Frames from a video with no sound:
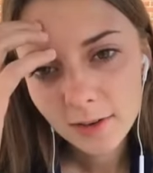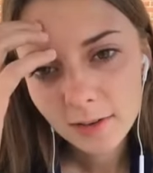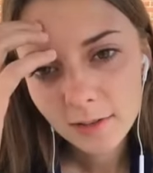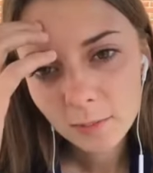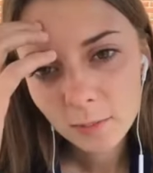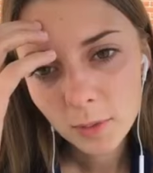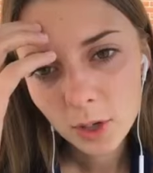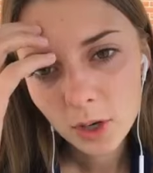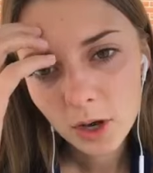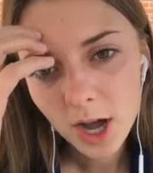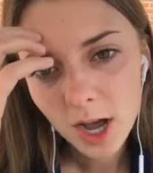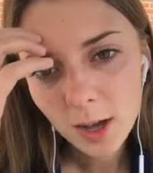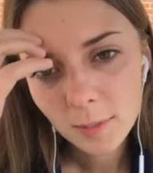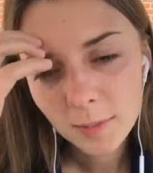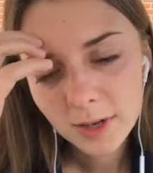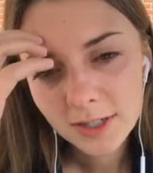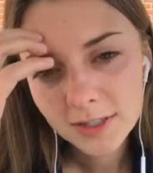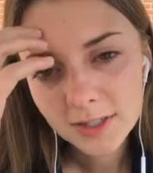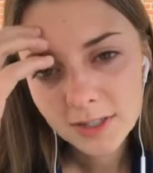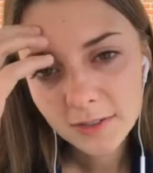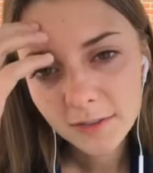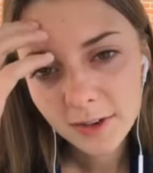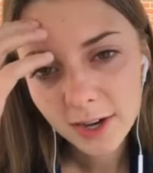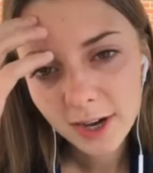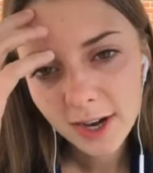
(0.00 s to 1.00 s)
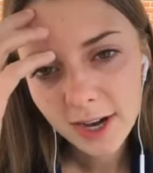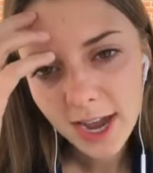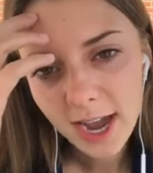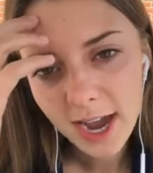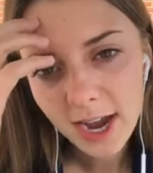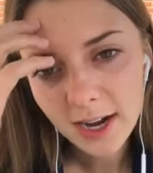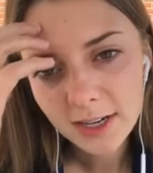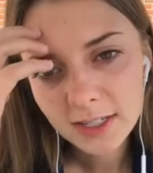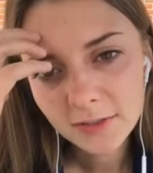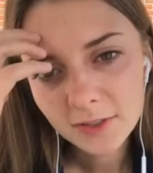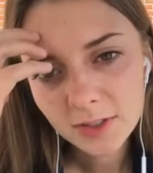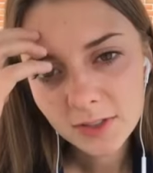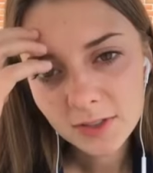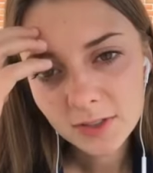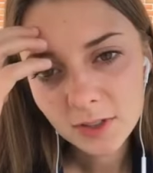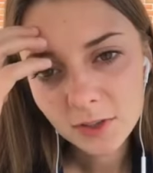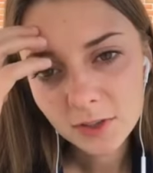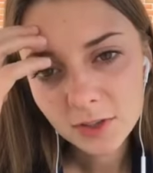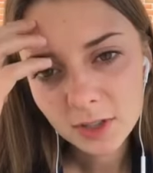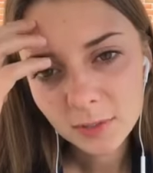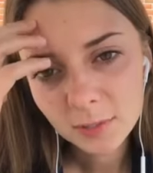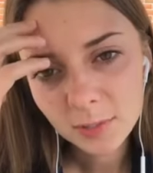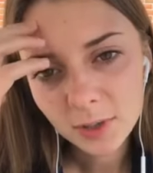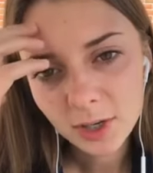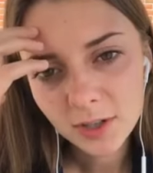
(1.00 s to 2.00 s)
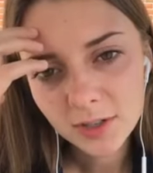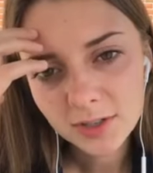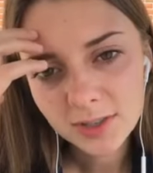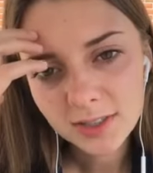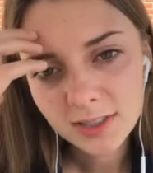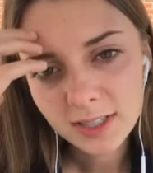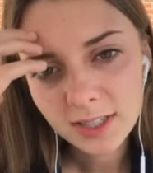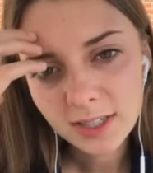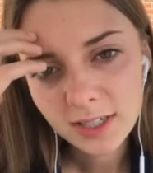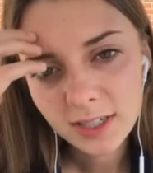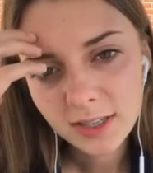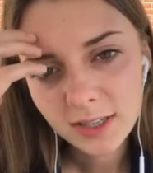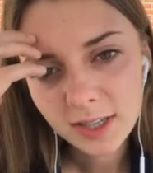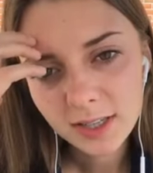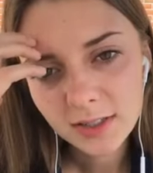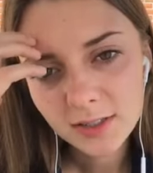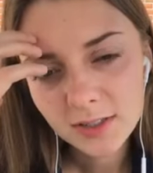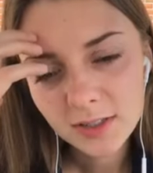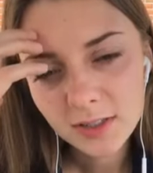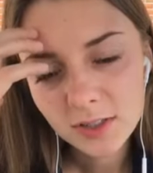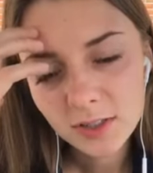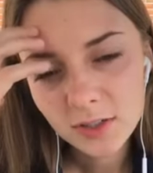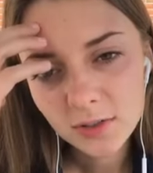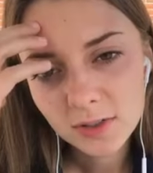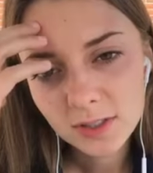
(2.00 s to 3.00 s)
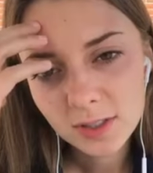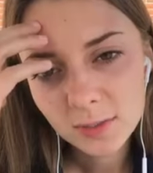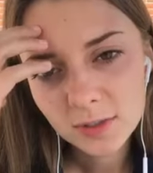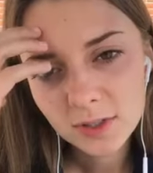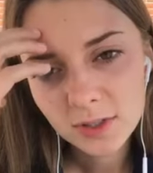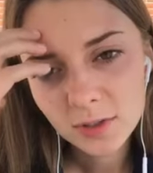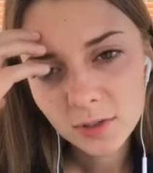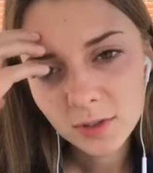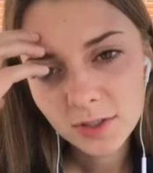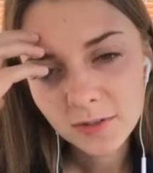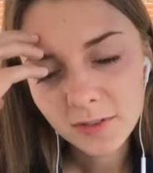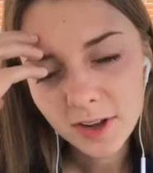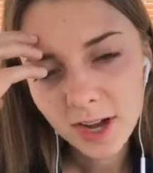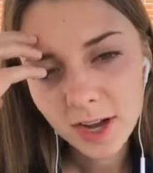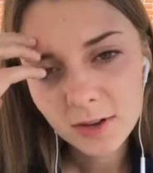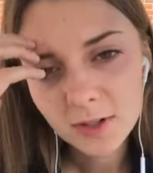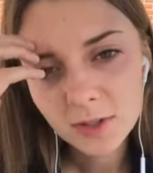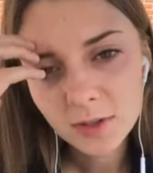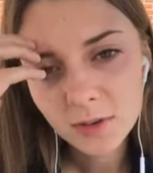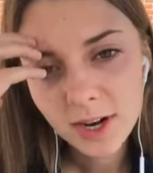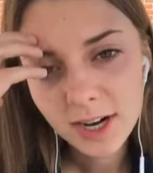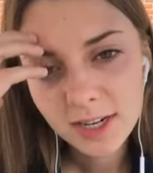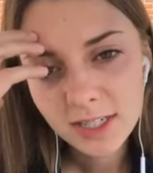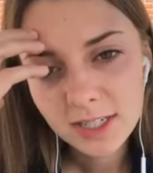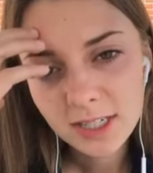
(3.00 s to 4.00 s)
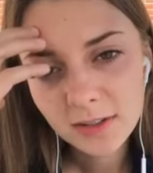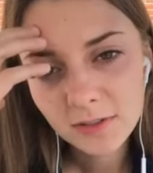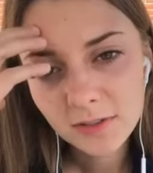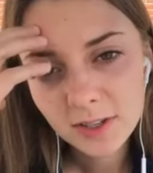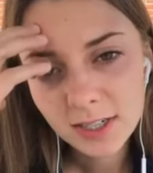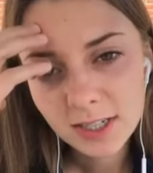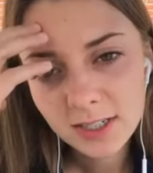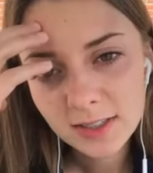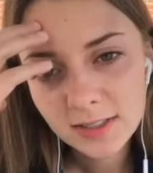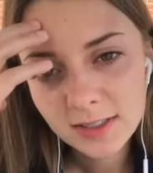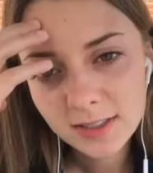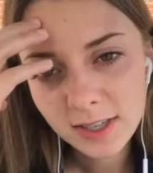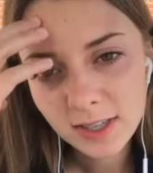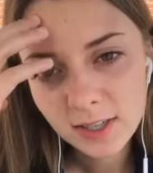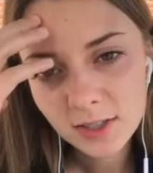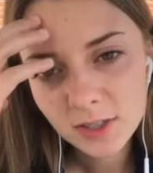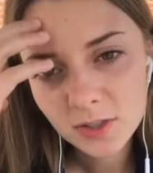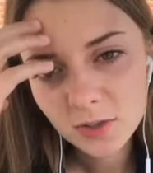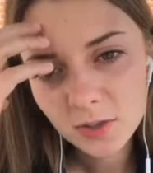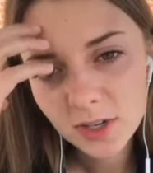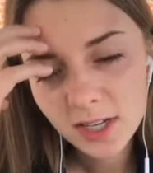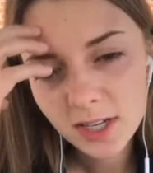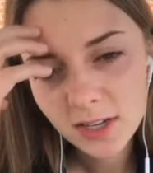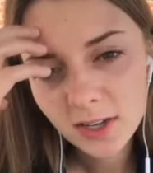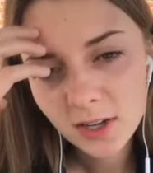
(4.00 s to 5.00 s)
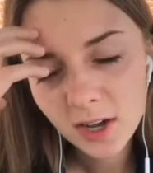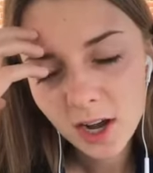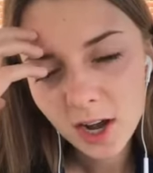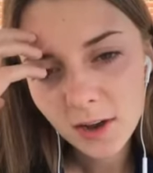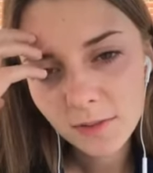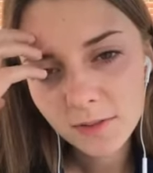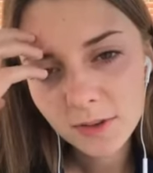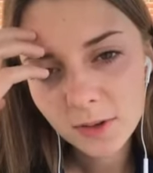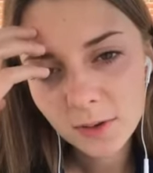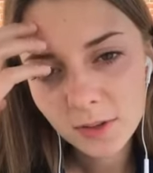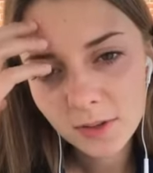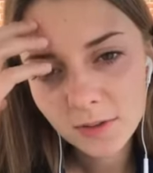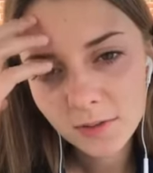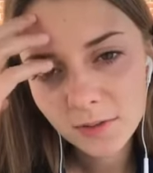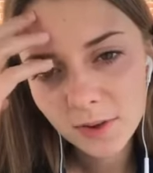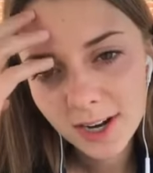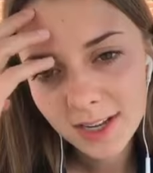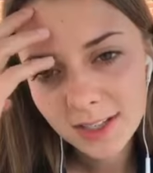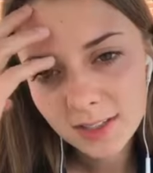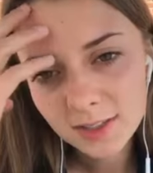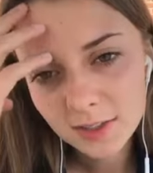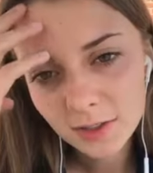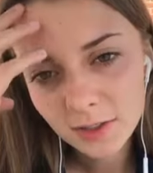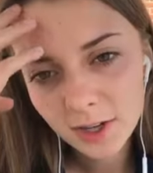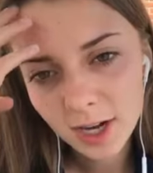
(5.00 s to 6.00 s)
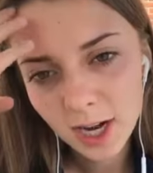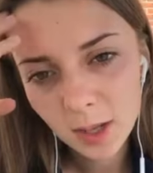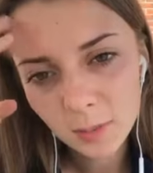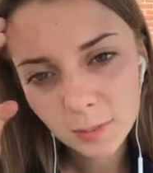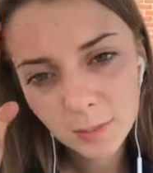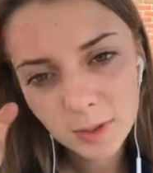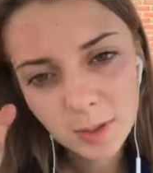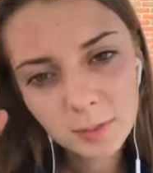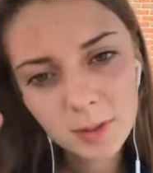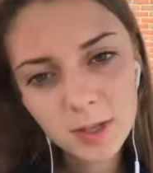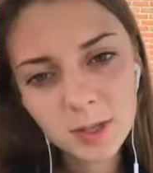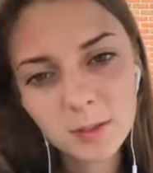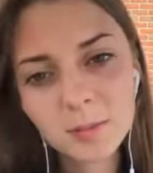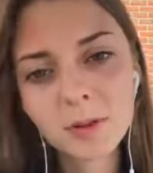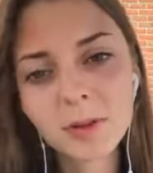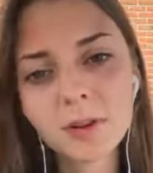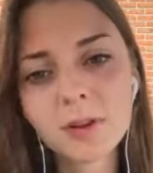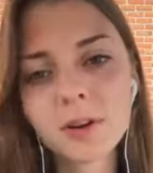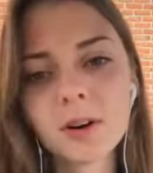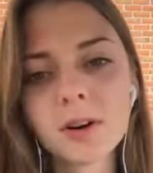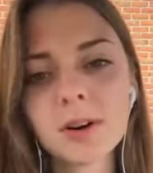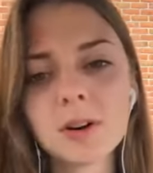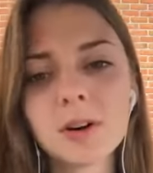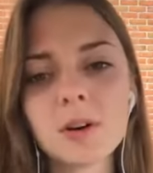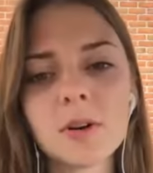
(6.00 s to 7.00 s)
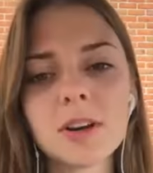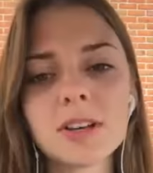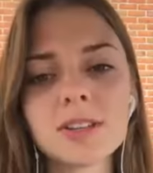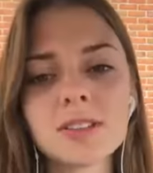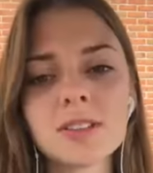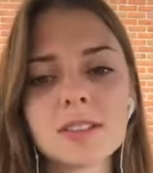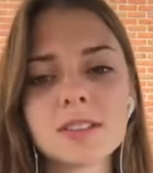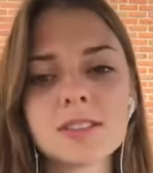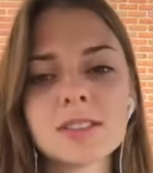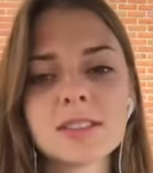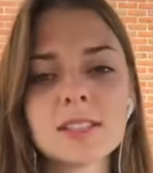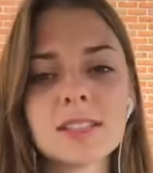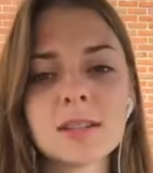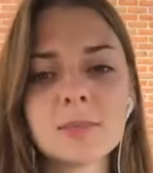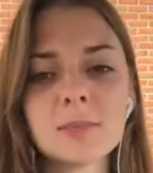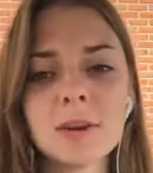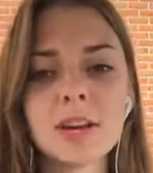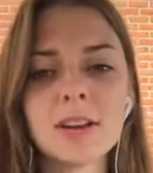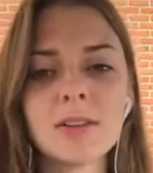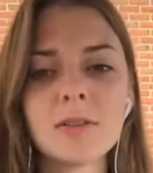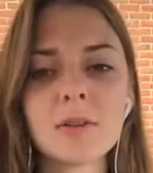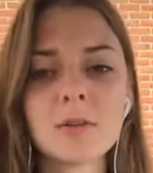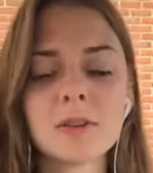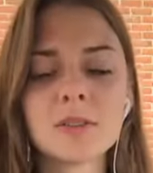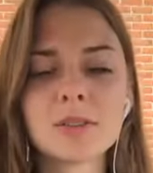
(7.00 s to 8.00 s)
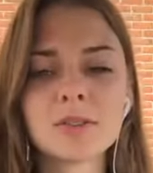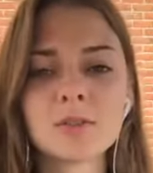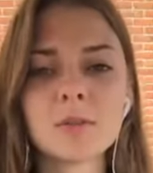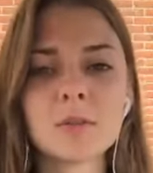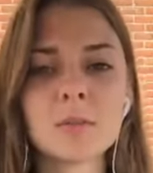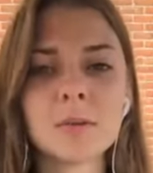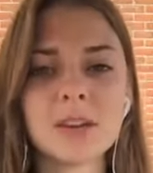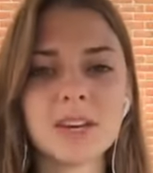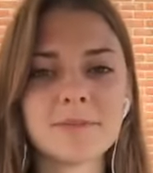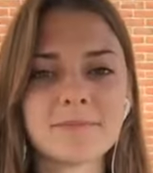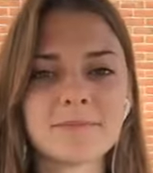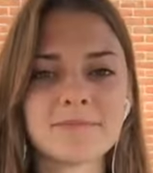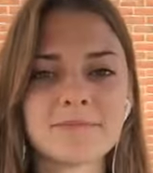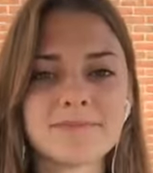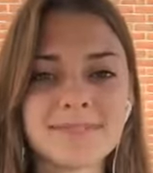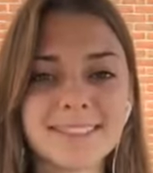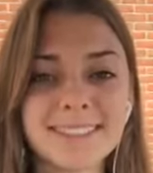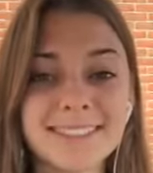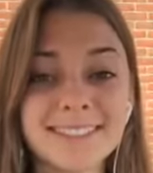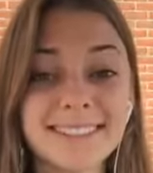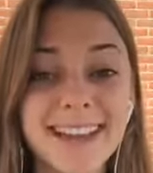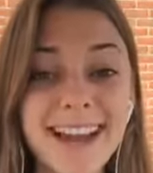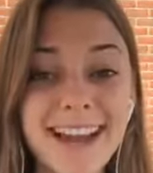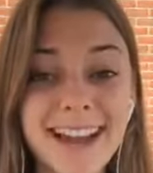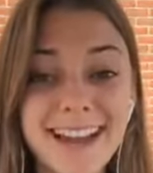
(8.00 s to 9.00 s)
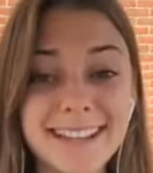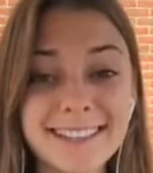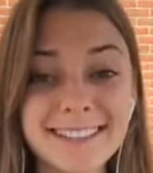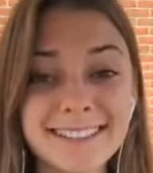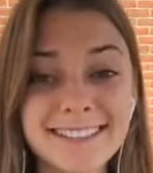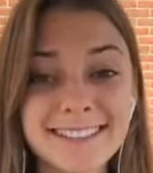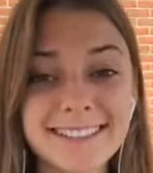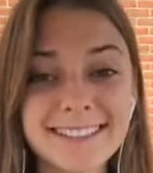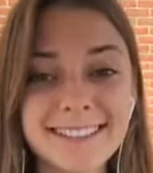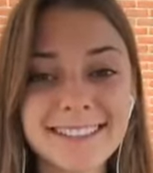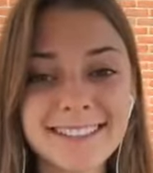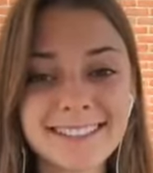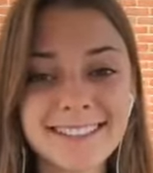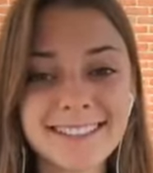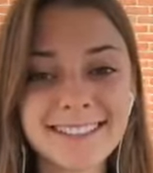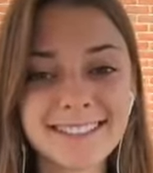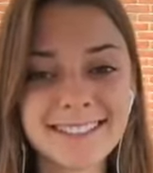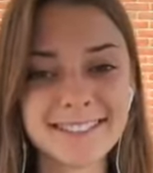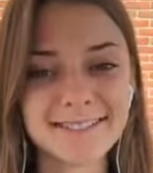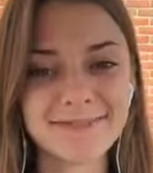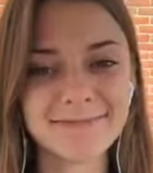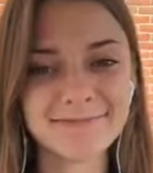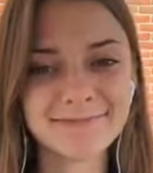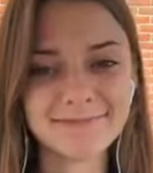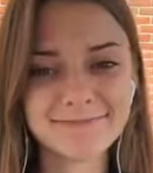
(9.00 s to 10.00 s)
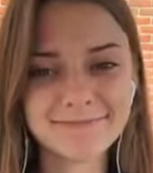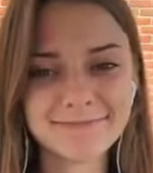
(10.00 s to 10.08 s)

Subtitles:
Mohammed is a very active and social person, likes to do some sort of outdoor activities like drinking coffee with friends or helping people or going to the cinema or swimming. Nice! That's awesome.